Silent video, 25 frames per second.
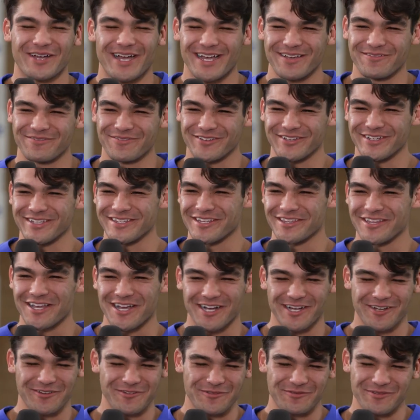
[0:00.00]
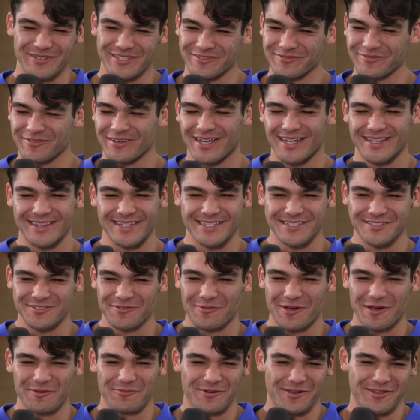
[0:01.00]
I feel in the locker room. We, uh, these are
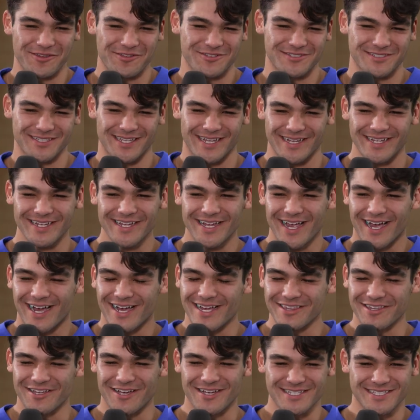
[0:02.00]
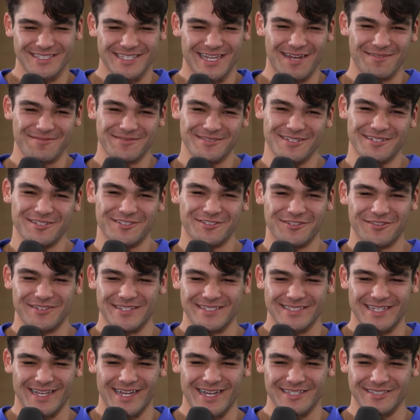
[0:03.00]
my brothers. Like I lost Samson, so
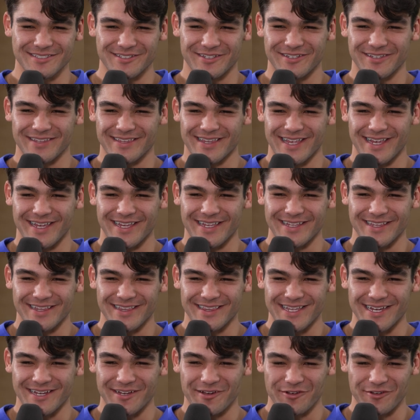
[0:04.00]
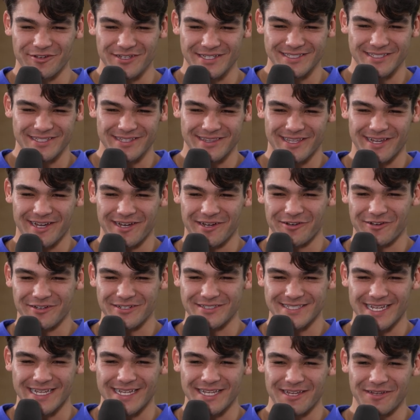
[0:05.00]
these guys are they they are they are
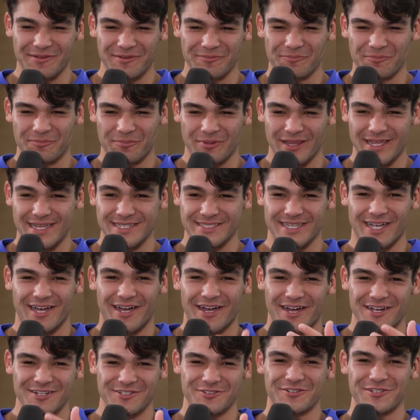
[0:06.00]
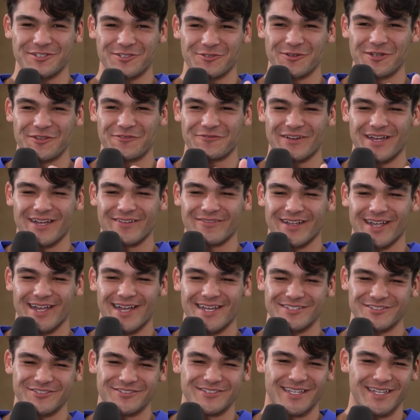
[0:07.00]
taking place. 125
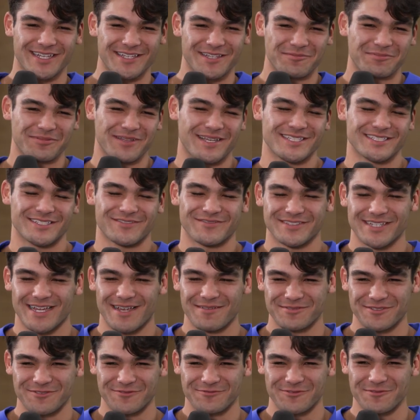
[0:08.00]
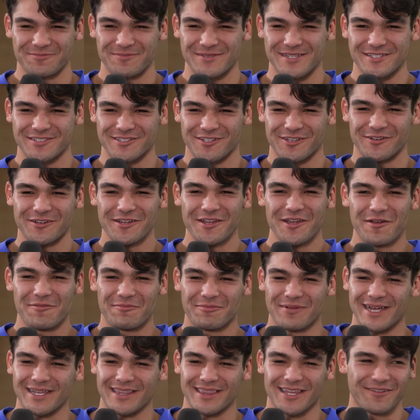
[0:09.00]
guys are taking the place of Samson for me. So
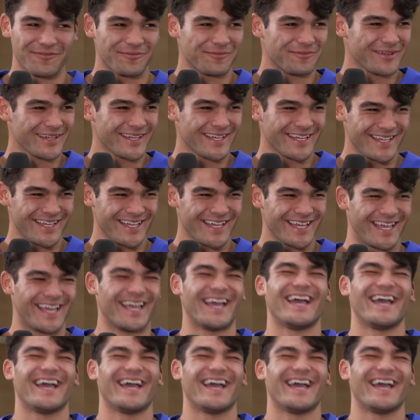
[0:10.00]
my it takes that minute.